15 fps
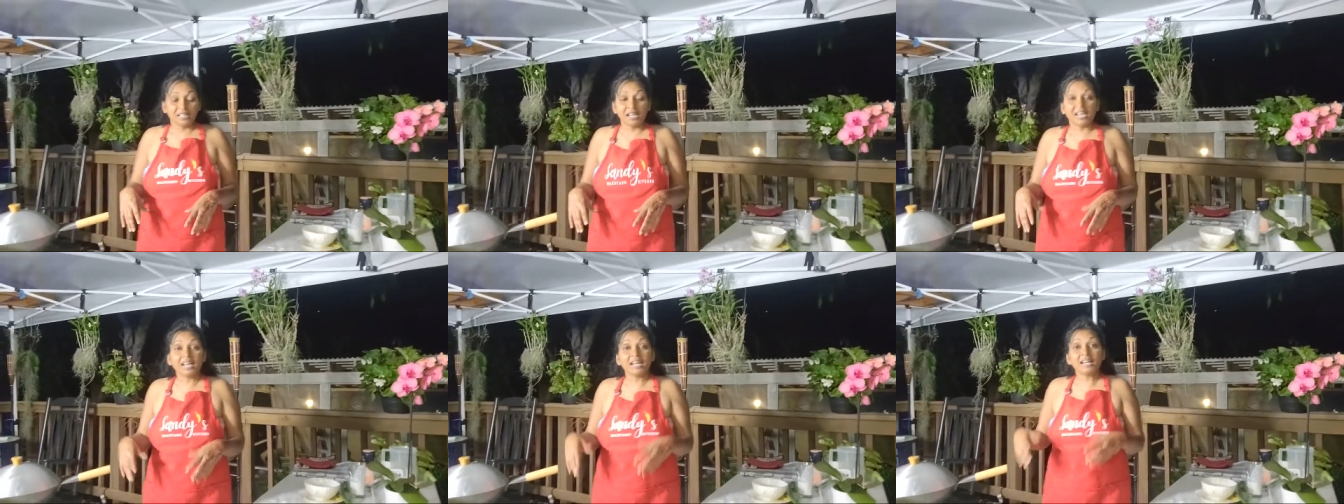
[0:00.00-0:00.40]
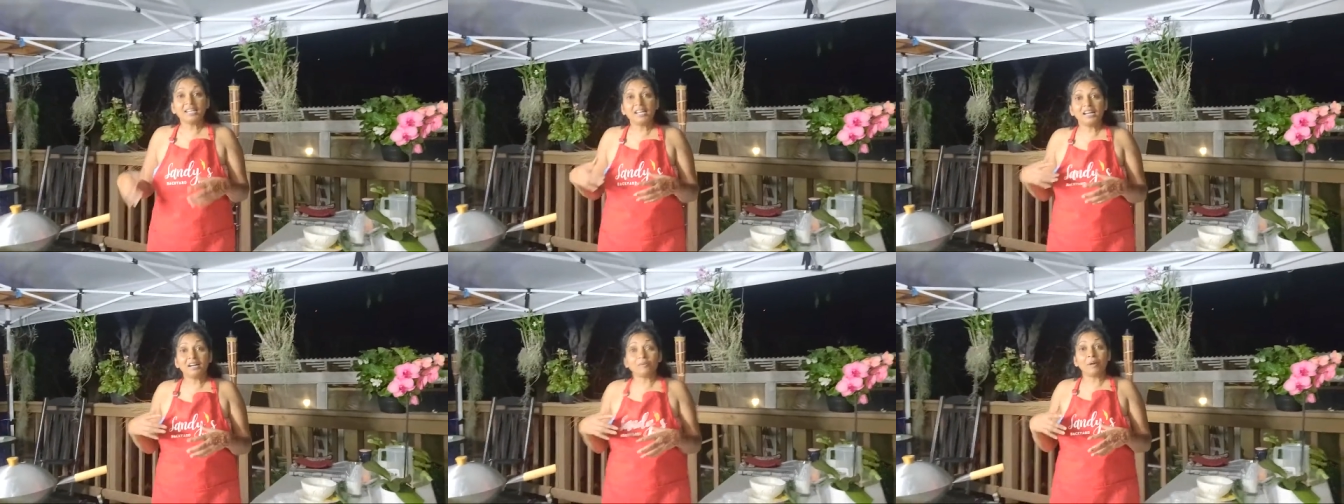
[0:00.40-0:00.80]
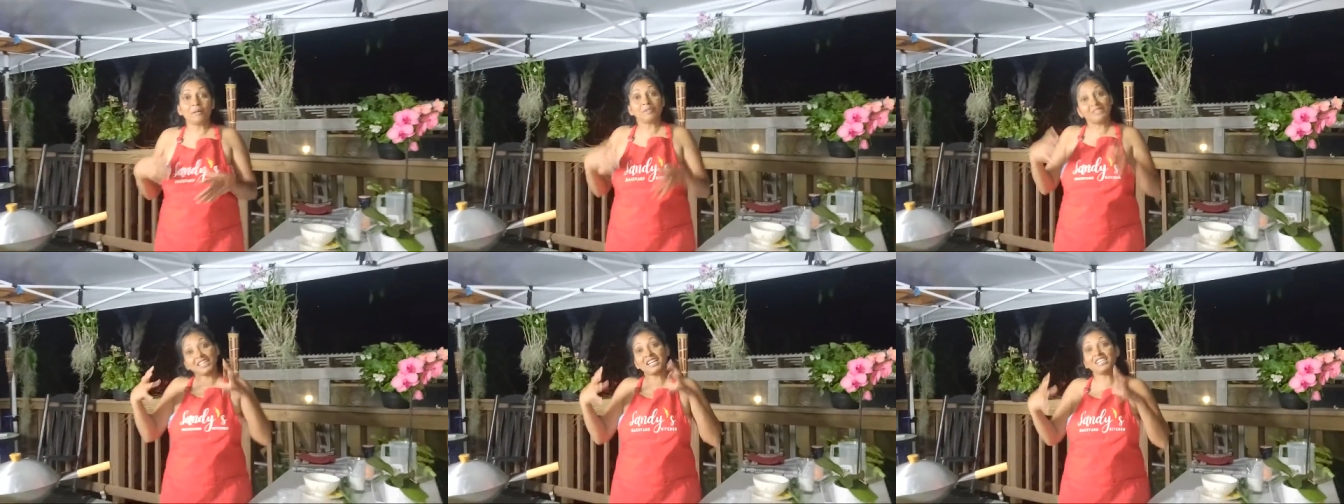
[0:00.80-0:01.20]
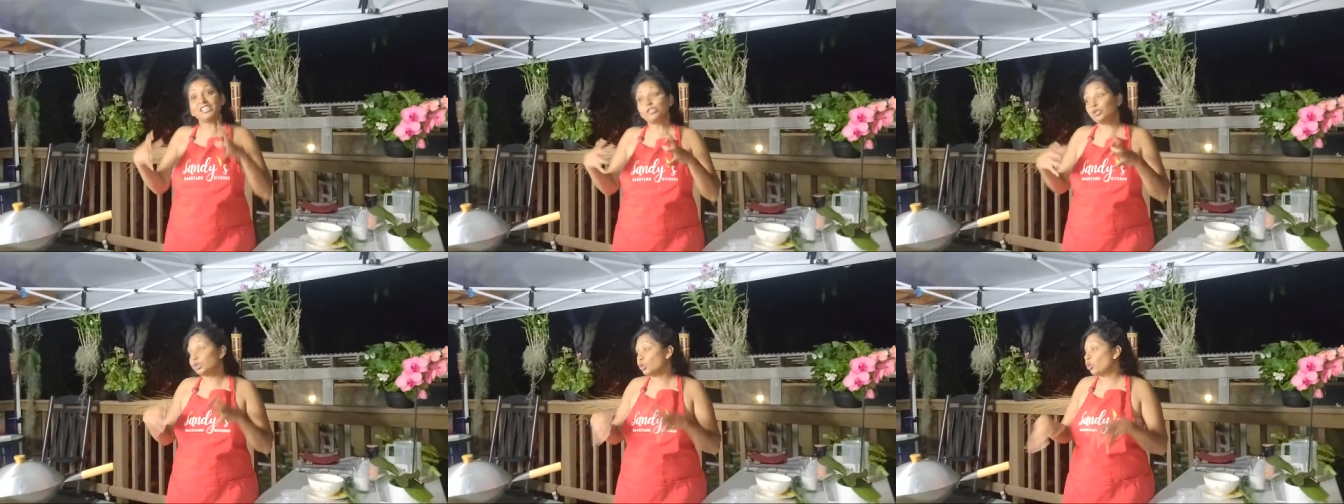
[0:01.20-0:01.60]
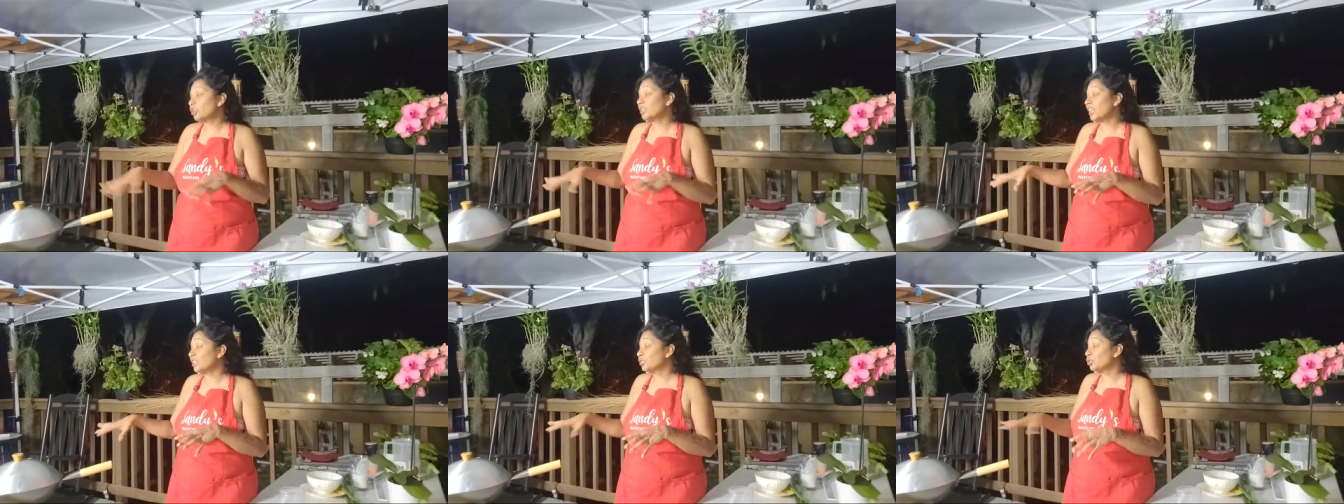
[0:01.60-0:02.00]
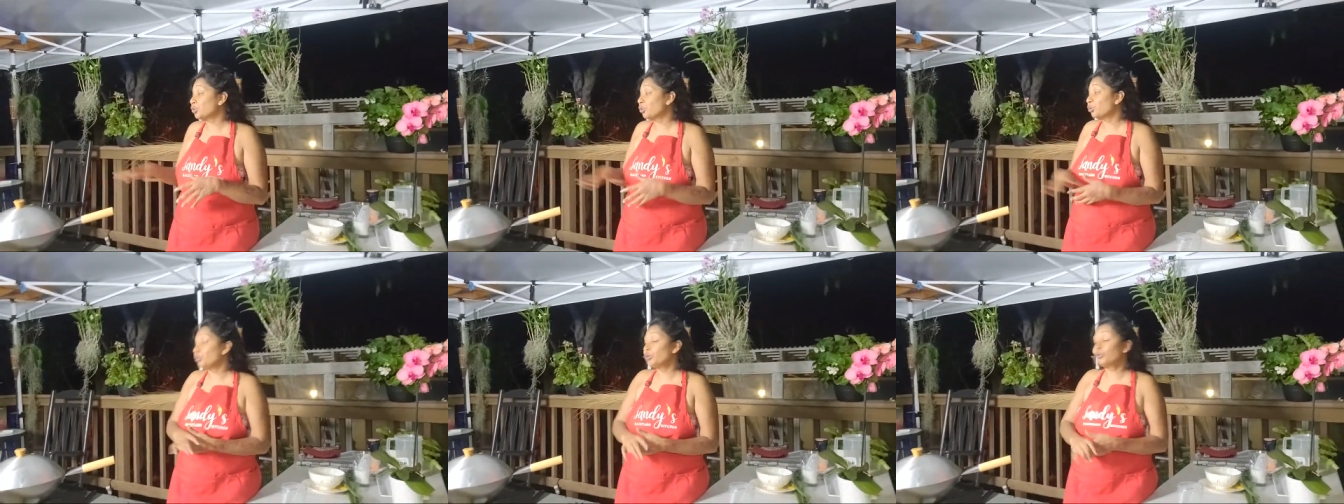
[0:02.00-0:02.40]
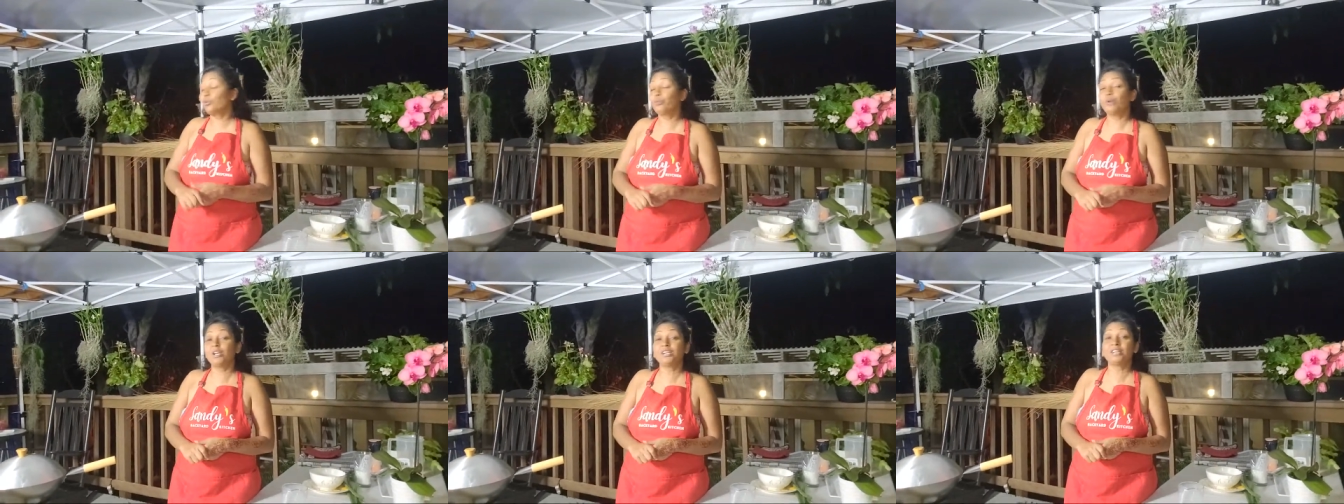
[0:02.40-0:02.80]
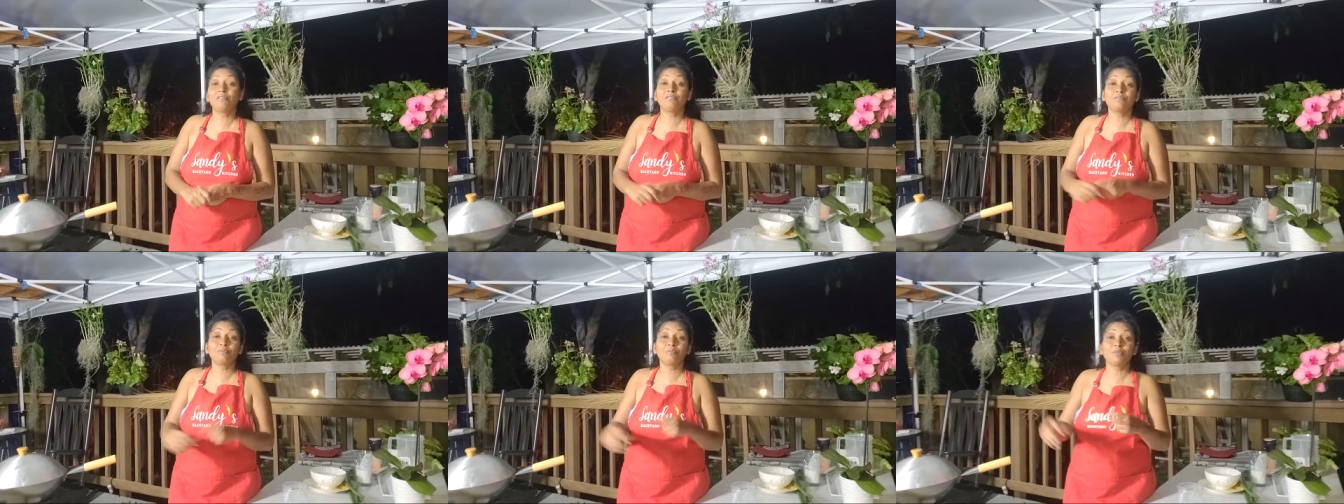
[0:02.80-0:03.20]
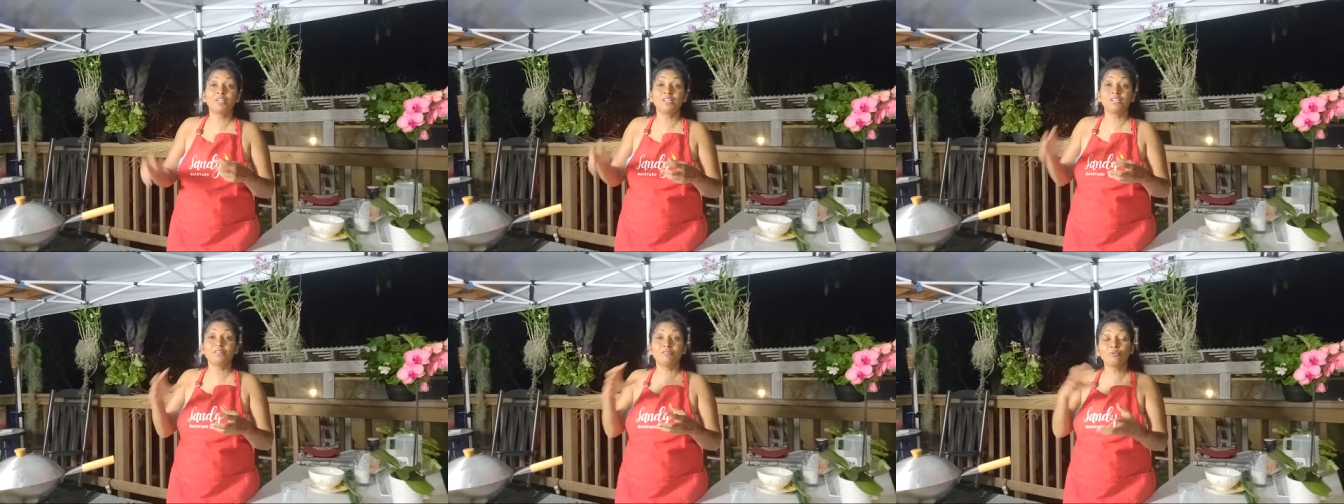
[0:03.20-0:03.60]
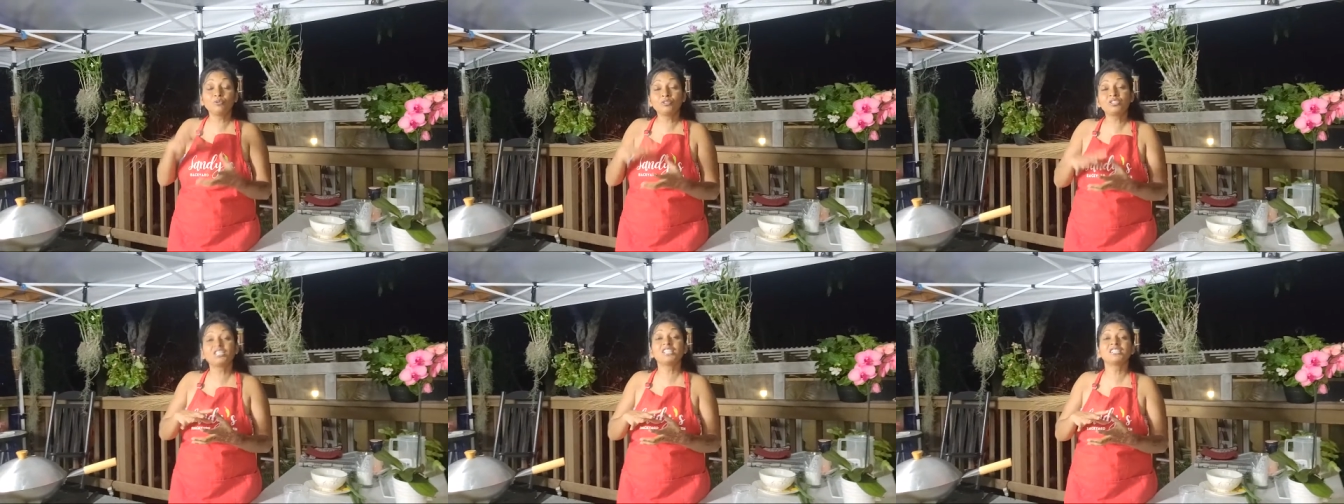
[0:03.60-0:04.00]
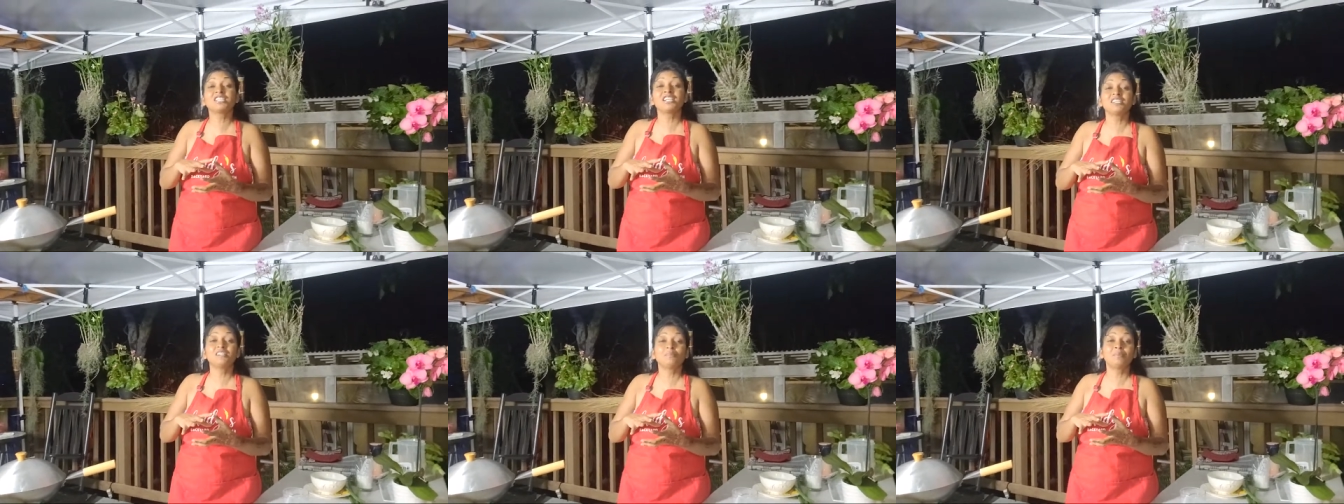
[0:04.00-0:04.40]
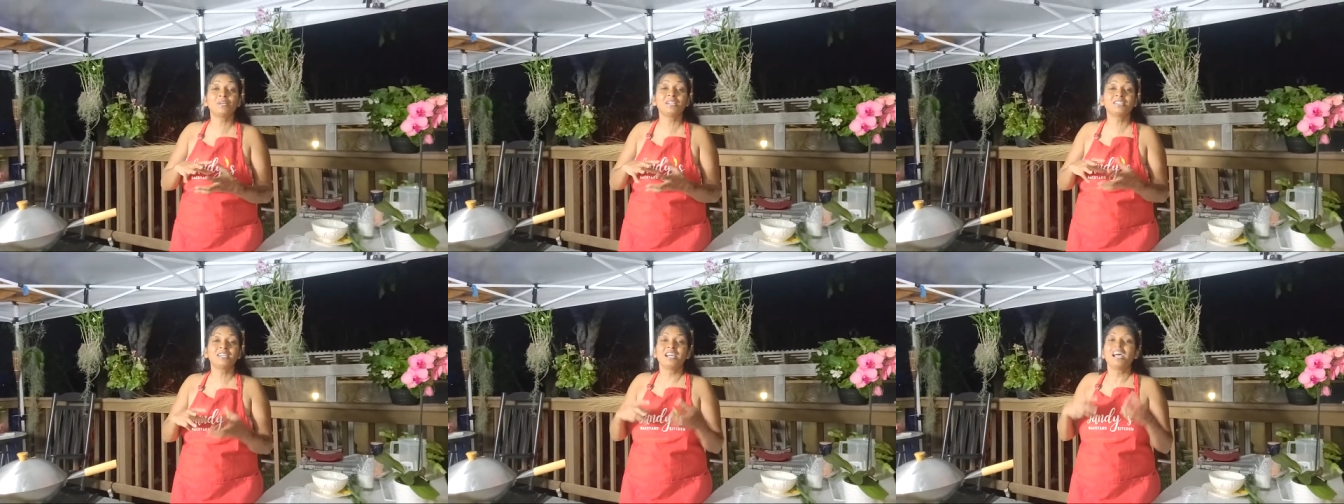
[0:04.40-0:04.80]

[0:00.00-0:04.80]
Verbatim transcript: and um, I'll take a little short and show you when the when the food sits a little bit